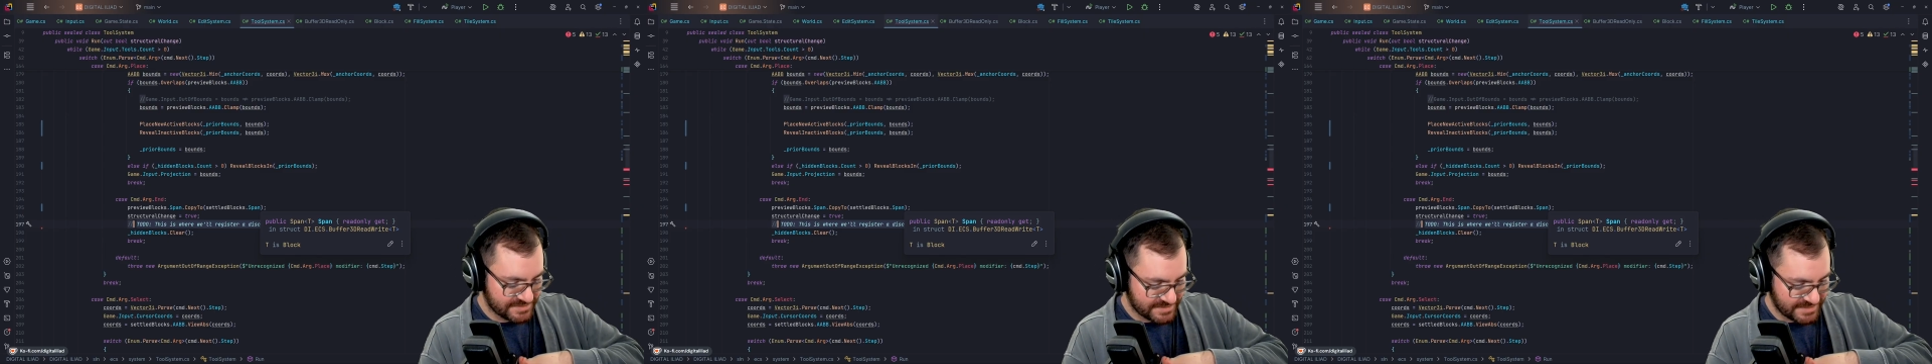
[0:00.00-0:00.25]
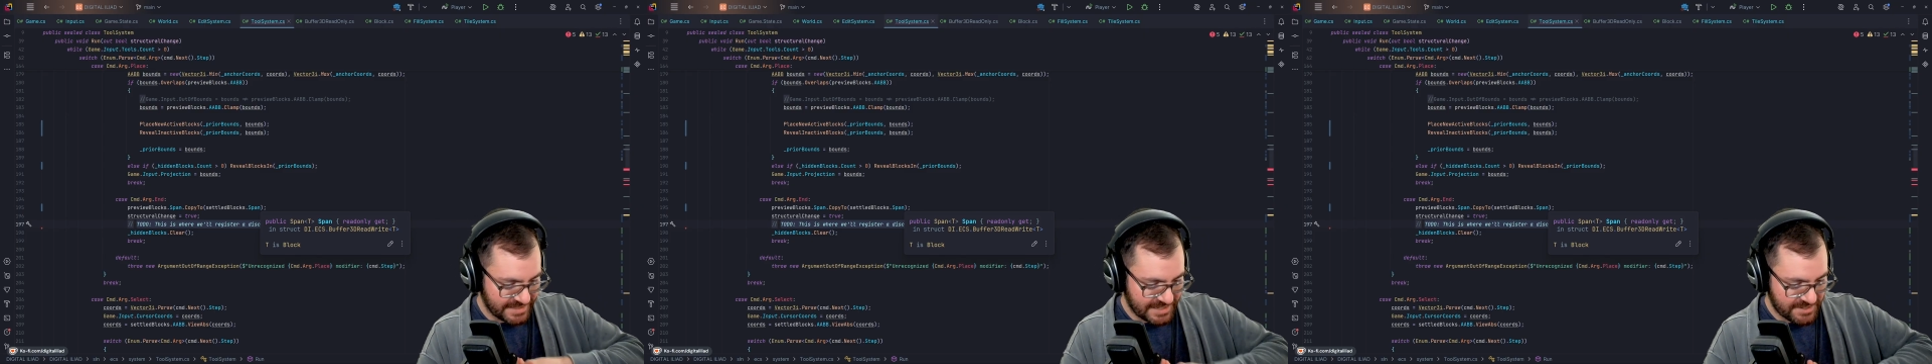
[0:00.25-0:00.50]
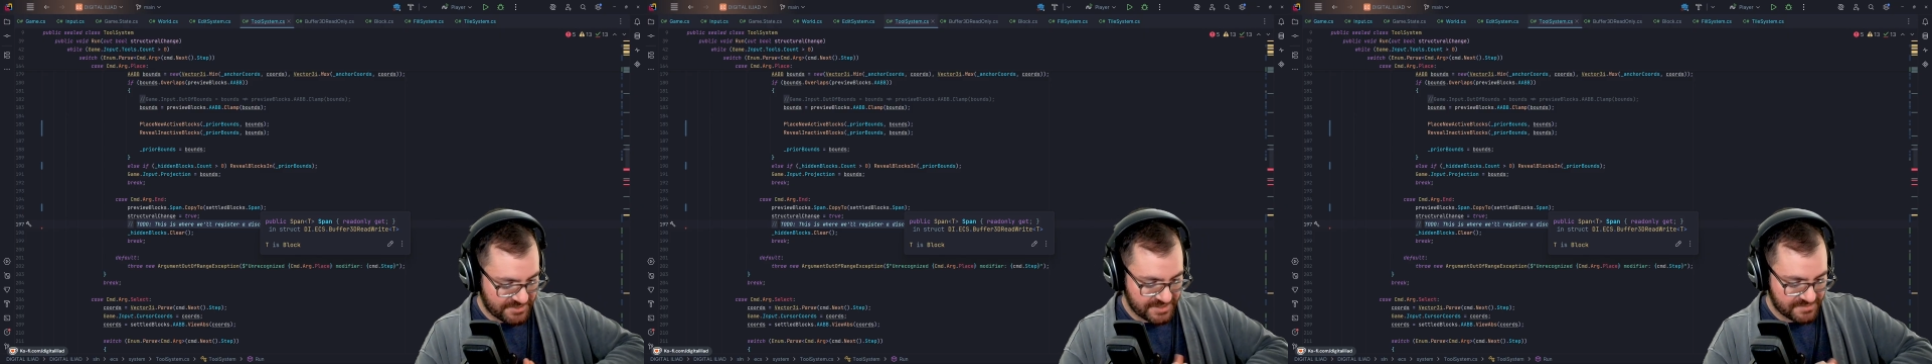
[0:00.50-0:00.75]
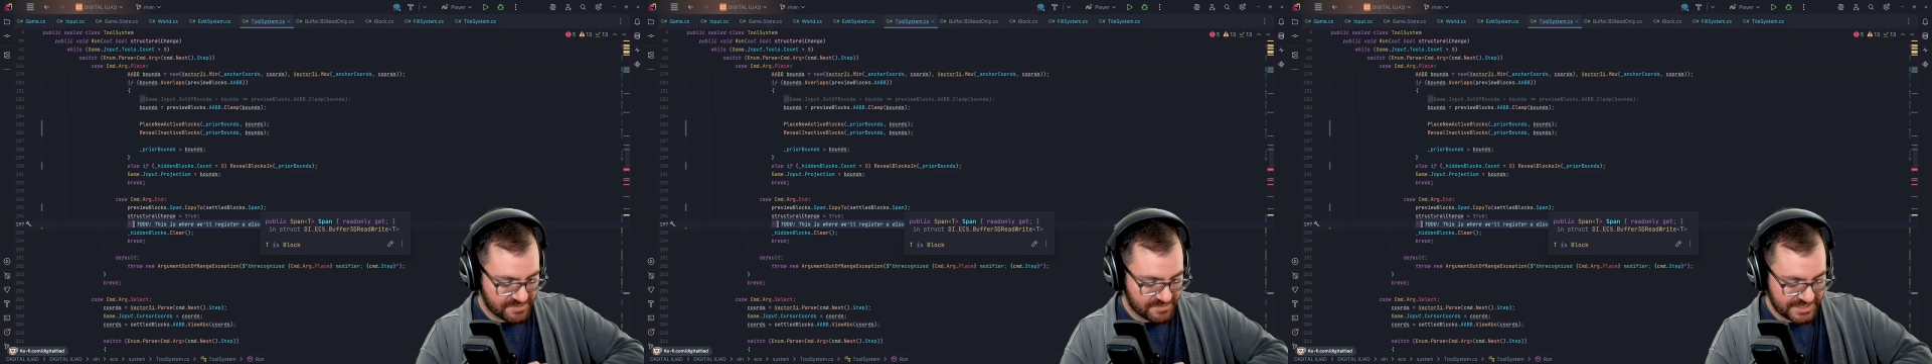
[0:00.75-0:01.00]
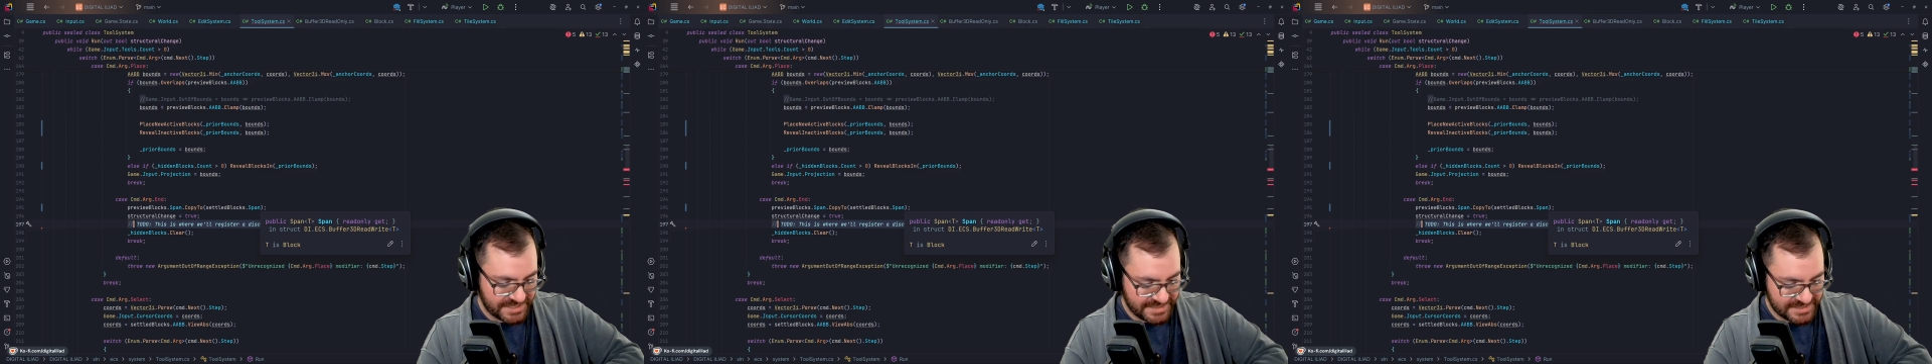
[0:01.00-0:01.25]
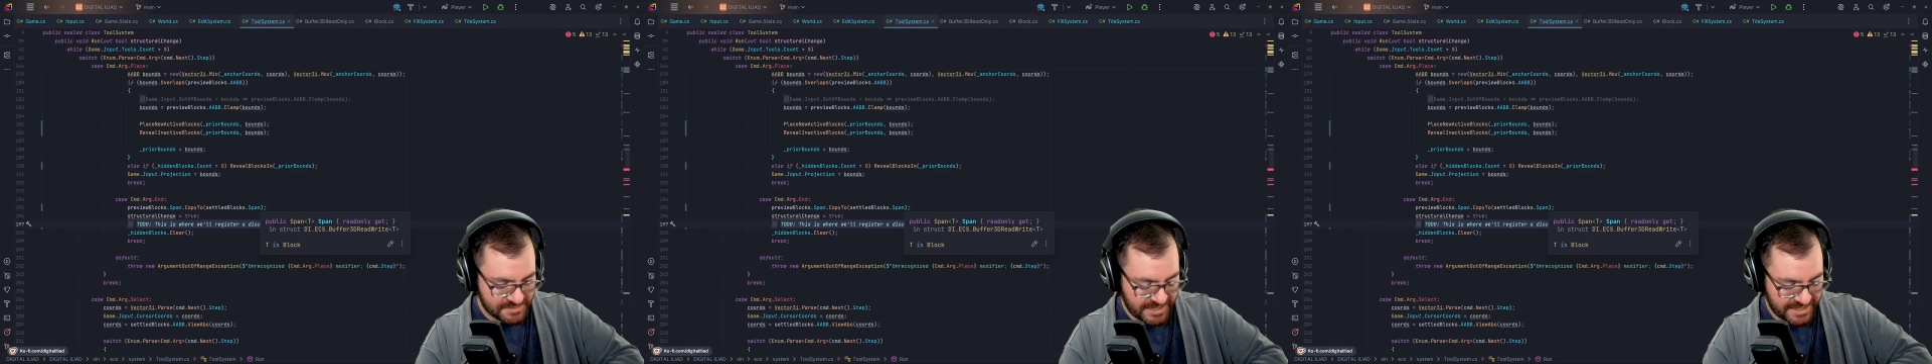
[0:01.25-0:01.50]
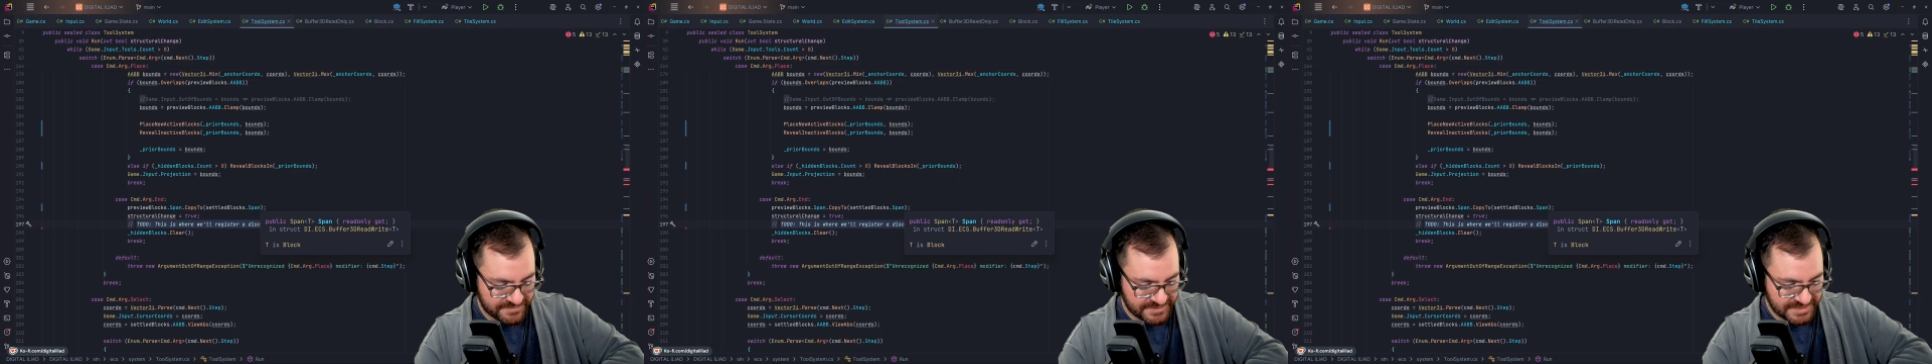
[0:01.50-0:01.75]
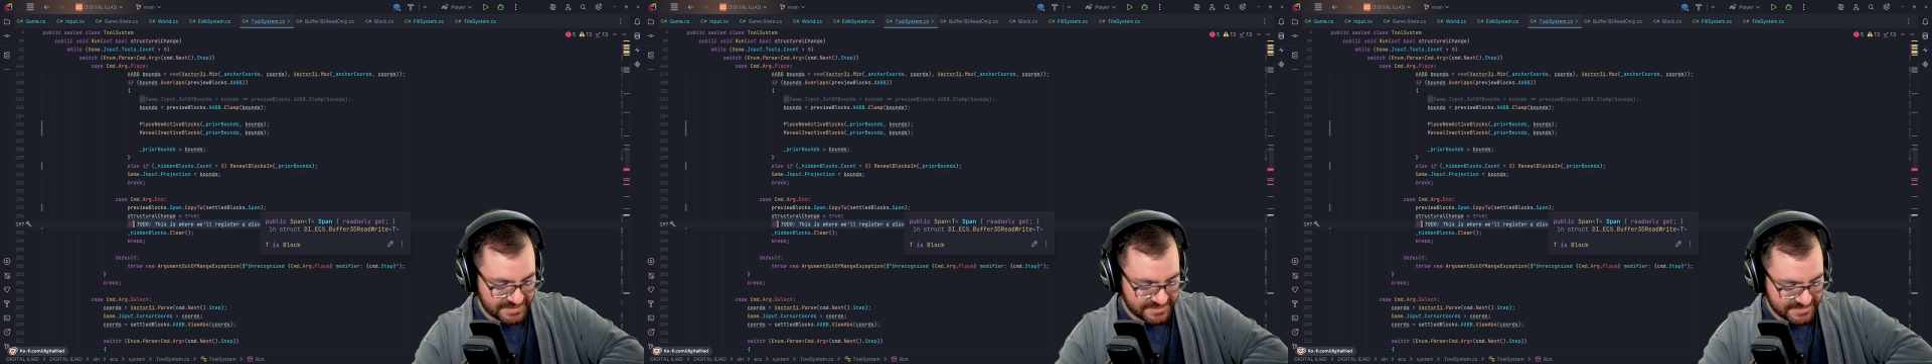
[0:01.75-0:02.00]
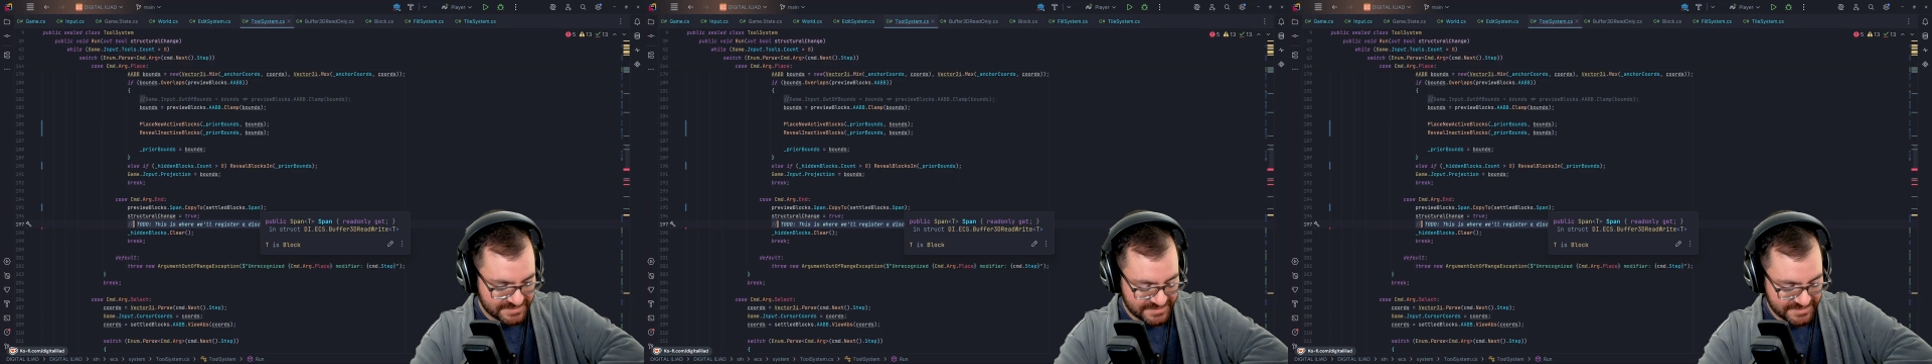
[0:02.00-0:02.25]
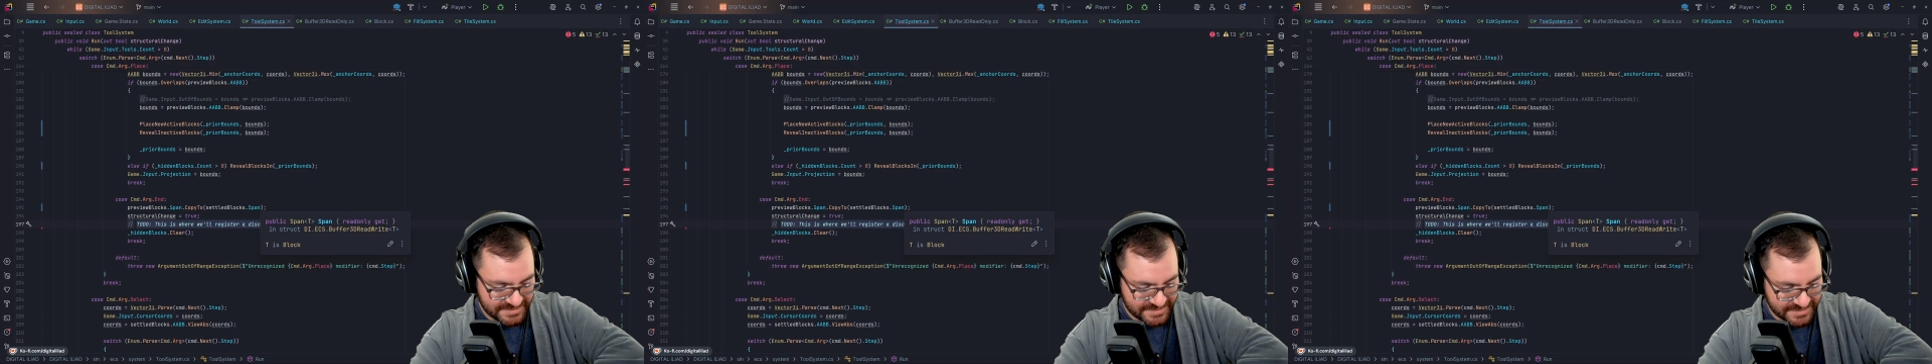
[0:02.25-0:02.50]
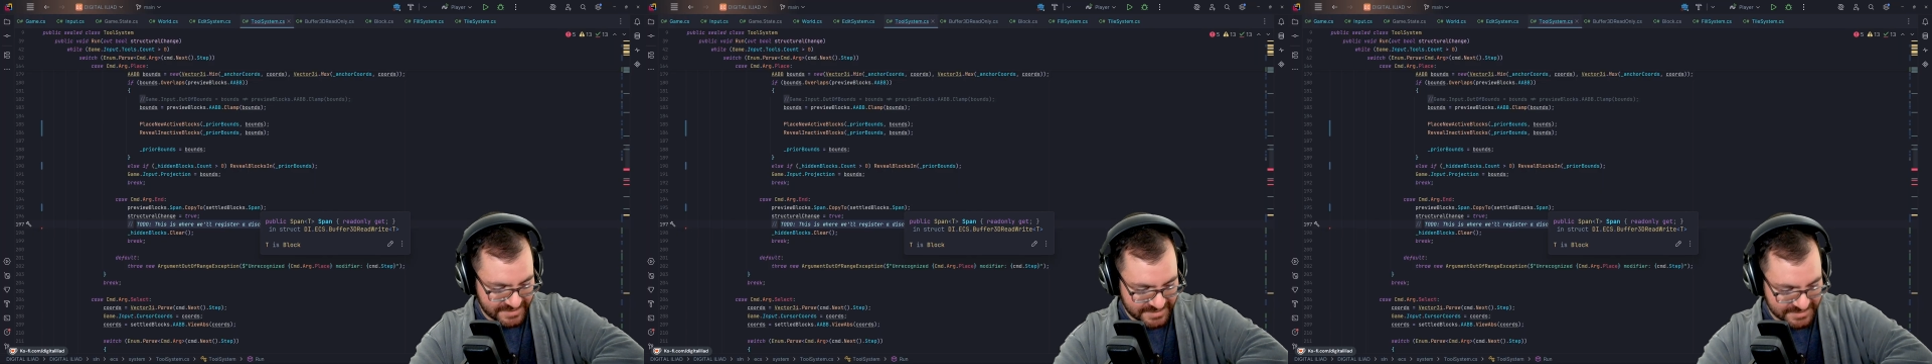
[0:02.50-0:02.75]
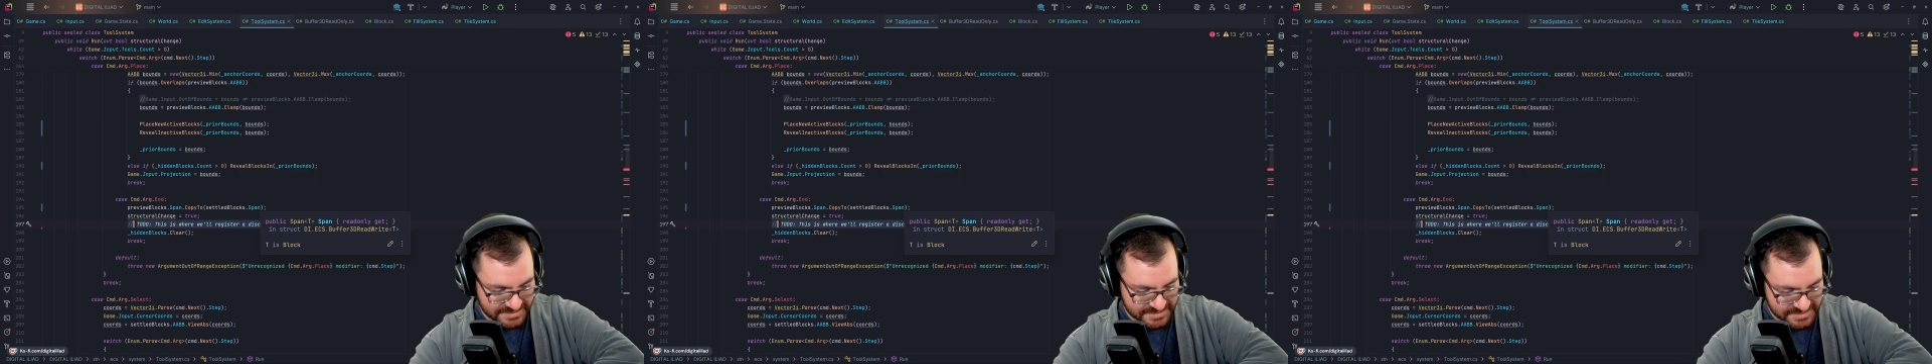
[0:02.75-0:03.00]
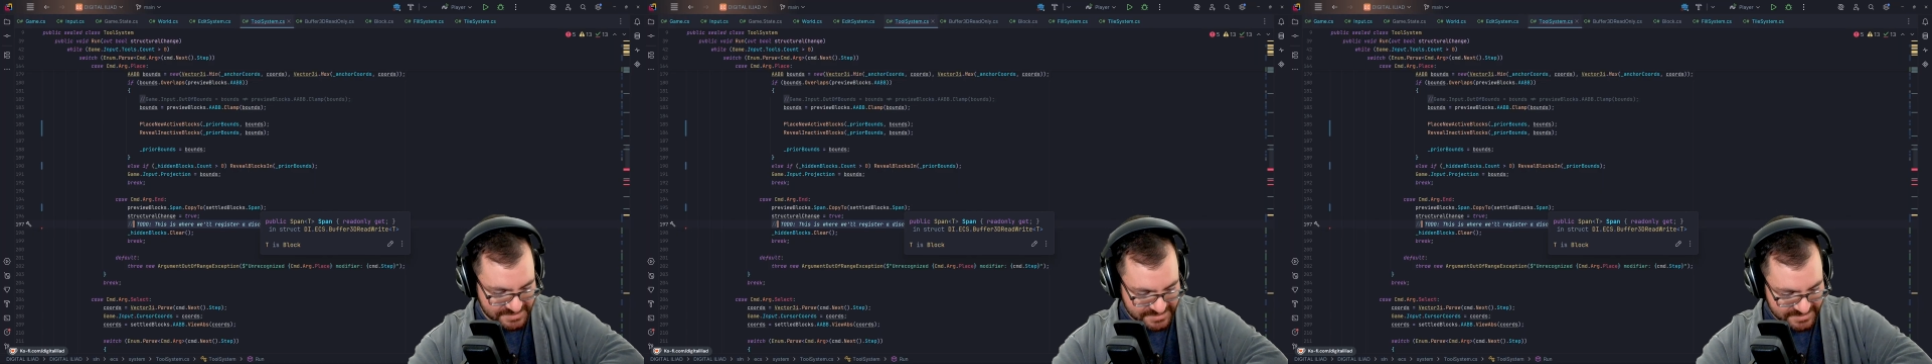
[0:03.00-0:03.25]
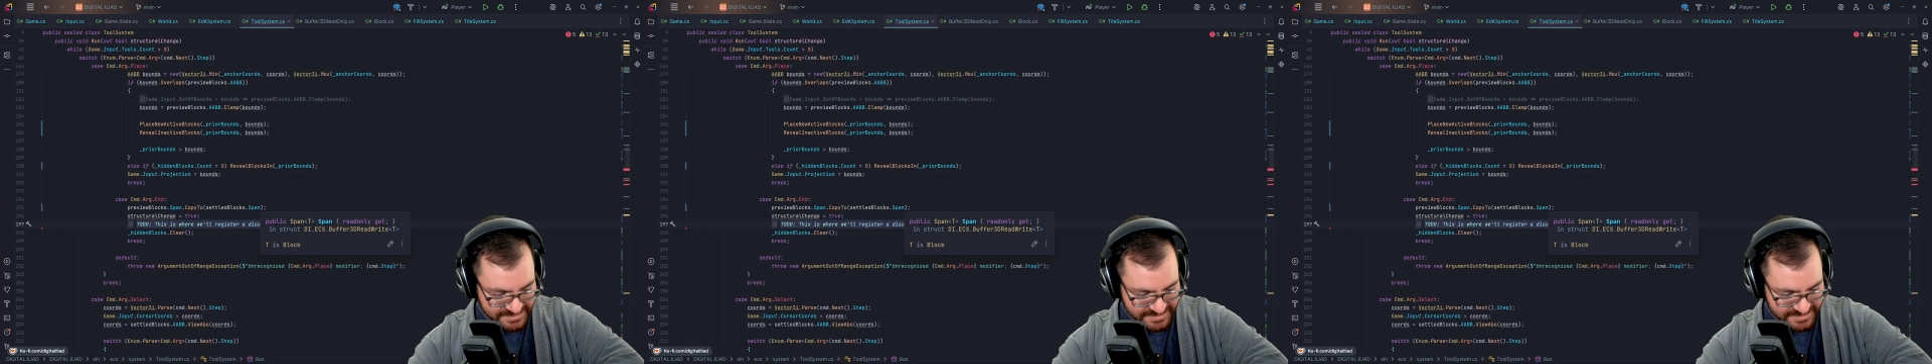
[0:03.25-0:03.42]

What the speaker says: And I think what we're going to end up having is